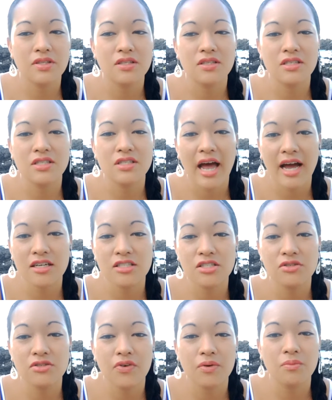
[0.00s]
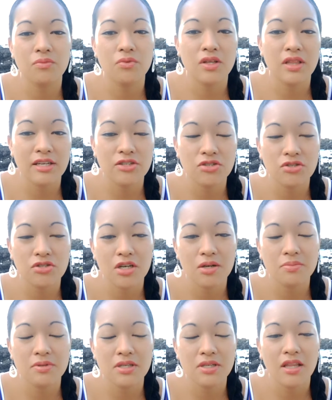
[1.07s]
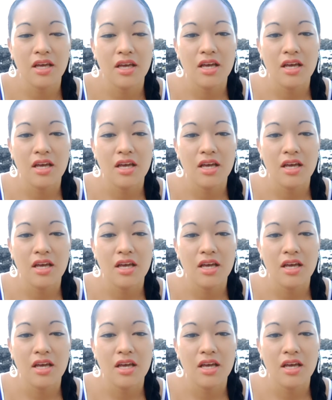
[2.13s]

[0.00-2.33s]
and detach from relationships, and